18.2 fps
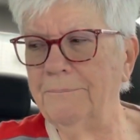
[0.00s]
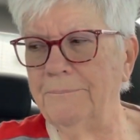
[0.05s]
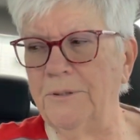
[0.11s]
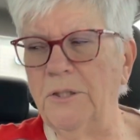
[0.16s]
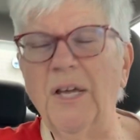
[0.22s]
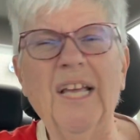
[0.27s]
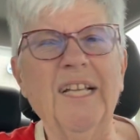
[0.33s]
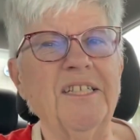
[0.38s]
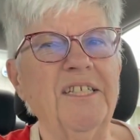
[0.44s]

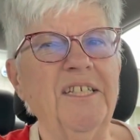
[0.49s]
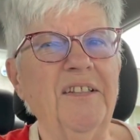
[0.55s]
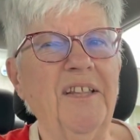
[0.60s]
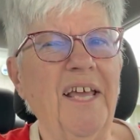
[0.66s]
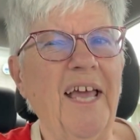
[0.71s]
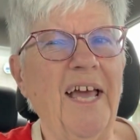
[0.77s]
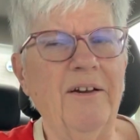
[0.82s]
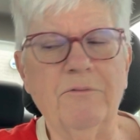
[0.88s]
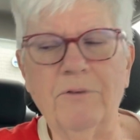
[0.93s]
You can't see
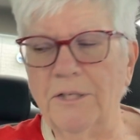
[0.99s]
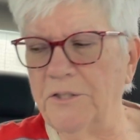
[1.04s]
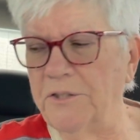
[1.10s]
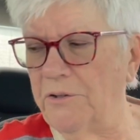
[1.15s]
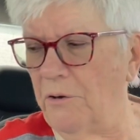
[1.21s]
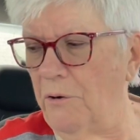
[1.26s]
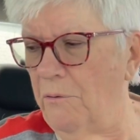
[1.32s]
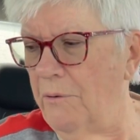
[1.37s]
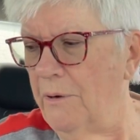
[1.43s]
the address
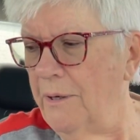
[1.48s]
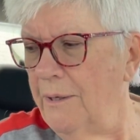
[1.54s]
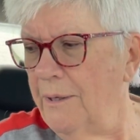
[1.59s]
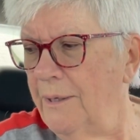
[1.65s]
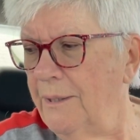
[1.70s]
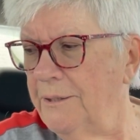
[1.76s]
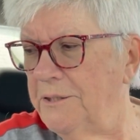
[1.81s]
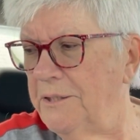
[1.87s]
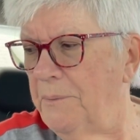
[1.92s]
though.
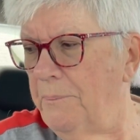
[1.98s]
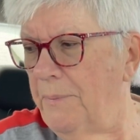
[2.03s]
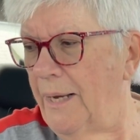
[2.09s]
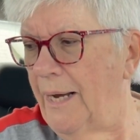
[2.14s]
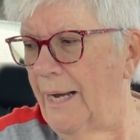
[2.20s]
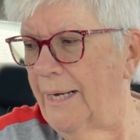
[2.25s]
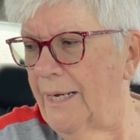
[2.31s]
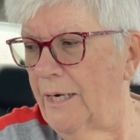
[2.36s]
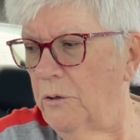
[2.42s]
To
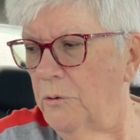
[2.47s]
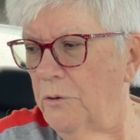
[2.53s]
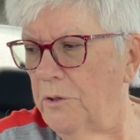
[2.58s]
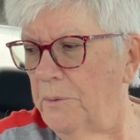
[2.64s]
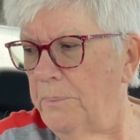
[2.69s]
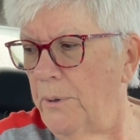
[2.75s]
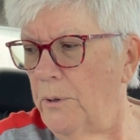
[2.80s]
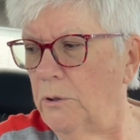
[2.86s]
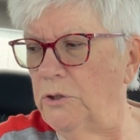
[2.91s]
May, I gotta go to
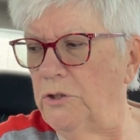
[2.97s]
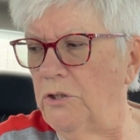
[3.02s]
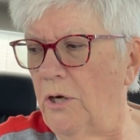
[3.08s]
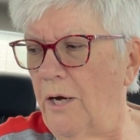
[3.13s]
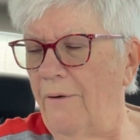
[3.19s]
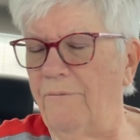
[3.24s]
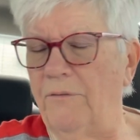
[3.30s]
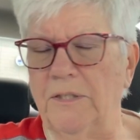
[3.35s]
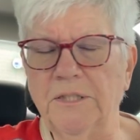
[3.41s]
the post
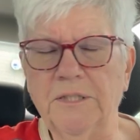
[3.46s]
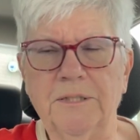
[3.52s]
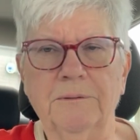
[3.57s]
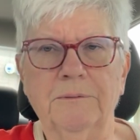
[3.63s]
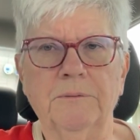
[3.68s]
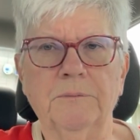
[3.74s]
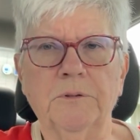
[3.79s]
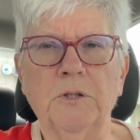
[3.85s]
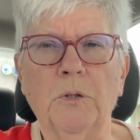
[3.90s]
office.
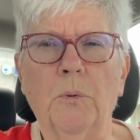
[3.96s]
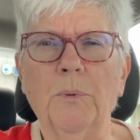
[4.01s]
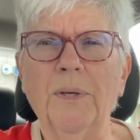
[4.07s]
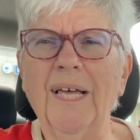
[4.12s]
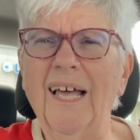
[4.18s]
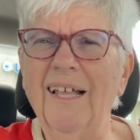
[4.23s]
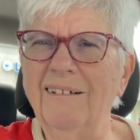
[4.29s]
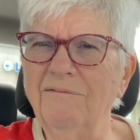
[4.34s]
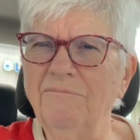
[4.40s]
So we
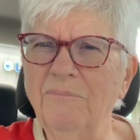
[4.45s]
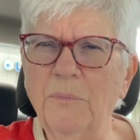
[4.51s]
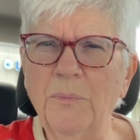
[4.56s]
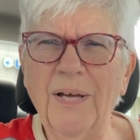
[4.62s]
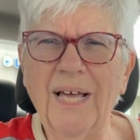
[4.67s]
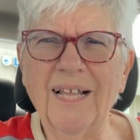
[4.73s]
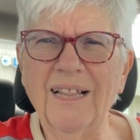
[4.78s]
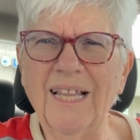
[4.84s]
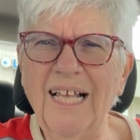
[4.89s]
got
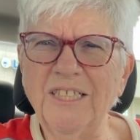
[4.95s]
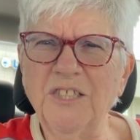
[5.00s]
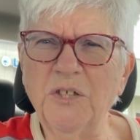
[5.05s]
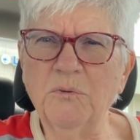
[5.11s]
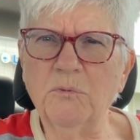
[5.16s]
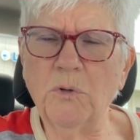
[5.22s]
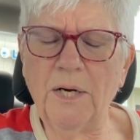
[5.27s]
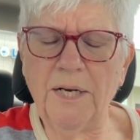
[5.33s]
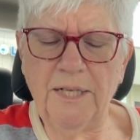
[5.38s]
lots
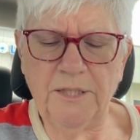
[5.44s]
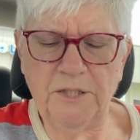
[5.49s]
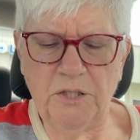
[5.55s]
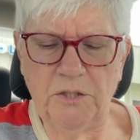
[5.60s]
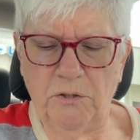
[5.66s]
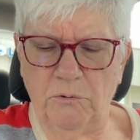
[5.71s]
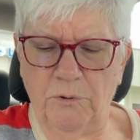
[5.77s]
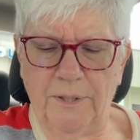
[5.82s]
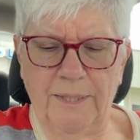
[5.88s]
of running
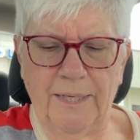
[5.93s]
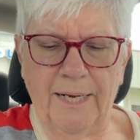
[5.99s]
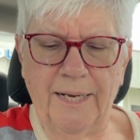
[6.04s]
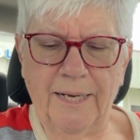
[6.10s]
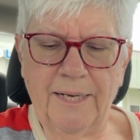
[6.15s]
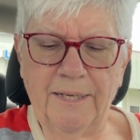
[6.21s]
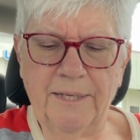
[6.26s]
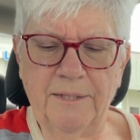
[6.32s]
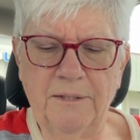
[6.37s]
to do
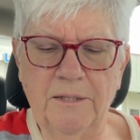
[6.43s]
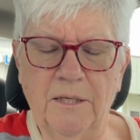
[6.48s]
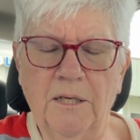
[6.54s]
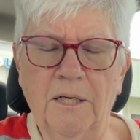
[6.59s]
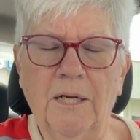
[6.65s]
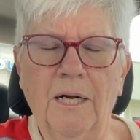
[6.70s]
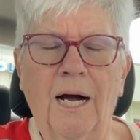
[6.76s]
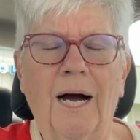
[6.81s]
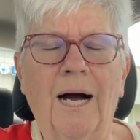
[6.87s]
today, and
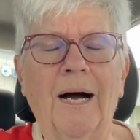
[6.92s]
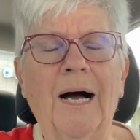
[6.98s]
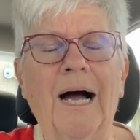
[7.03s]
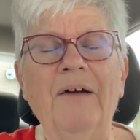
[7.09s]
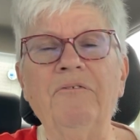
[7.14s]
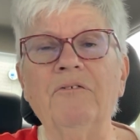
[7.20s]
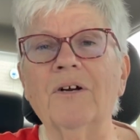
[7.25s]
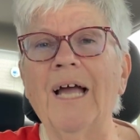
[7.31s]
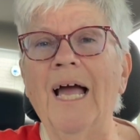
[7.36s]

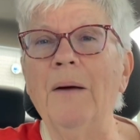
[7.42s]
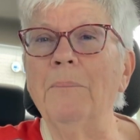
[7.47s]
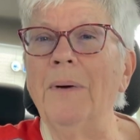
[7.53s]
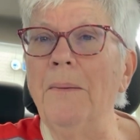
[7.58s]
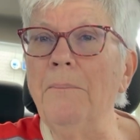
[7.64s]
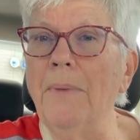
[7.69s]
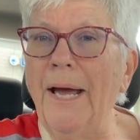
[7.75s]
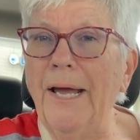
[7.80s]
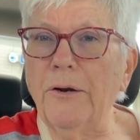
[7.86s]
I forgot
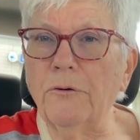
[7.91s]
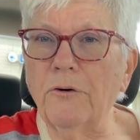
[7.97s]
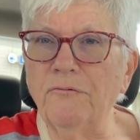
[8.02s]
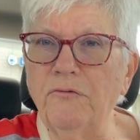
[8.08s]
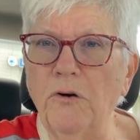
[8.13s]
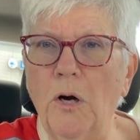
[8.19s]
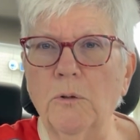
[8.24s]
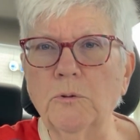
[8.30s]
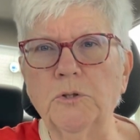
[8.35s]
my
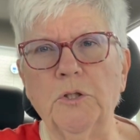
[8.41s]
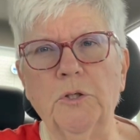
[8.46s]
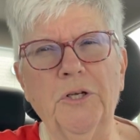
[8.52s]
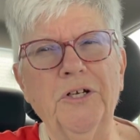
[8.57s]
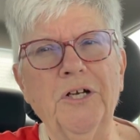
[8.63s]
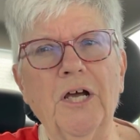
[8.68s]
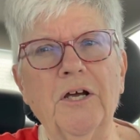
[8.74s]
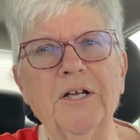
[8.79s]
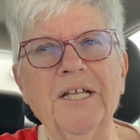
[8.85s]
microphone, so
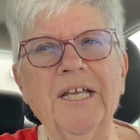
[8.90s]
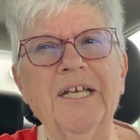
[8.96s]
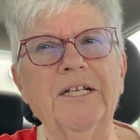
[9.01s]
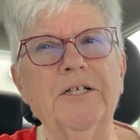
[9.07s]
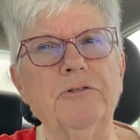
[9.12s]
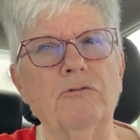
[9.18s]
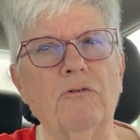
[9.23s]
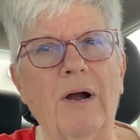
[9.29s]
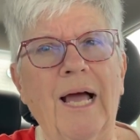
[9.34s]
you're not gonna get
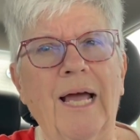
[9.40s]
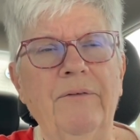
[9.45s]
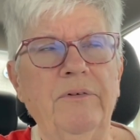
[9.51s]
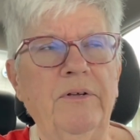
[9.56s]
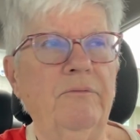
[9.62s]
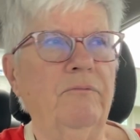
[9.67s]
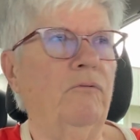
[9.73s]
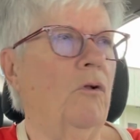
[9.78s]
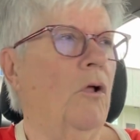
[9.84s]
a
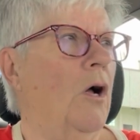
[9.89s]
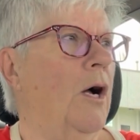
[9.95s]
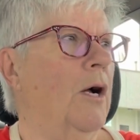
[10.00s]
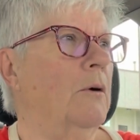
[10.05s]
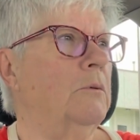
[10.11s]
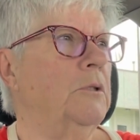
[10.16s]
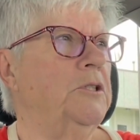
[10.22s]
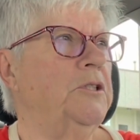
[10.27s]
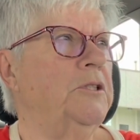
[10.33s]
driving
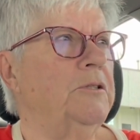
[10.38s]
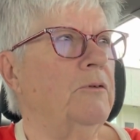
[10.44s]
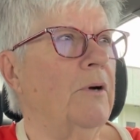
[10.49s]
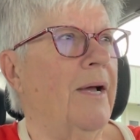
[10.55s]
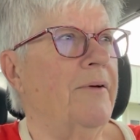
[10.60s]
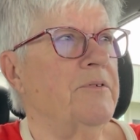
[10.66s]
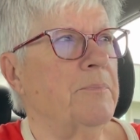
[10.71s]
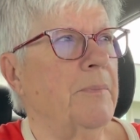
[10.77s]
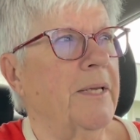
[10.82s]
vlog, which
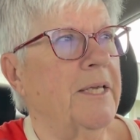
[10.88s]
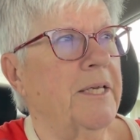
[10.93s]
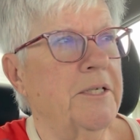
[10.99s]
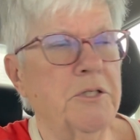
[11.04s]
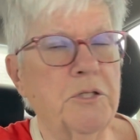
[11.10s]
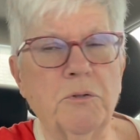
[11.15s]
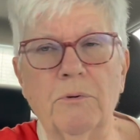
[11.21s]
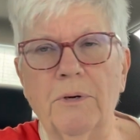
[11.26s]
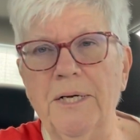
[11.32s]
drives my
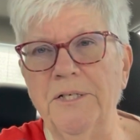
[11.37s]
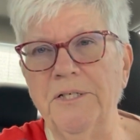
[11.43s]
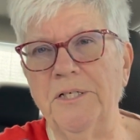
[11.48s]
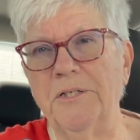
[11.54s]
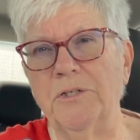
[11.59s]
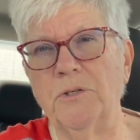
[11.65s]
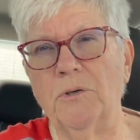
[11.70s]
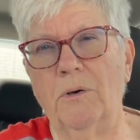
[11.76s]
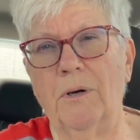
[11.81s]
kids
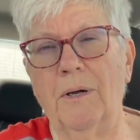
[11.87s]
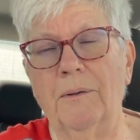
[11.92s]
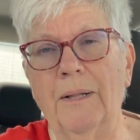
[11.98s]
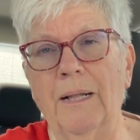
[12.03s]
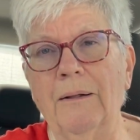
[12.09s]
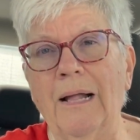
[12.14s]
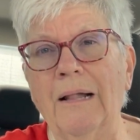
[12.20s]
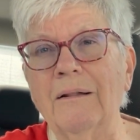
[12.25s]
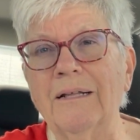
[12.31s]
crazy. So
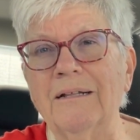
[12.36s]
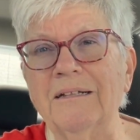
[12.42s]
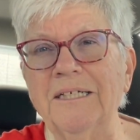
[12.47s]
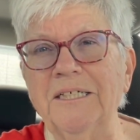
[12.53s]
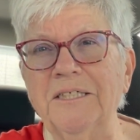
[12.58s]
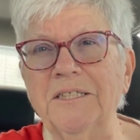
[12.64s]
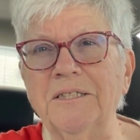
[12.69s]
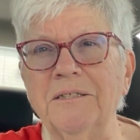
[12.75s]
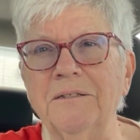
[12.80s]
I'll at
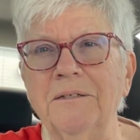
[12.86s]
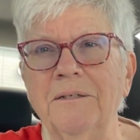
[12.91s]
least,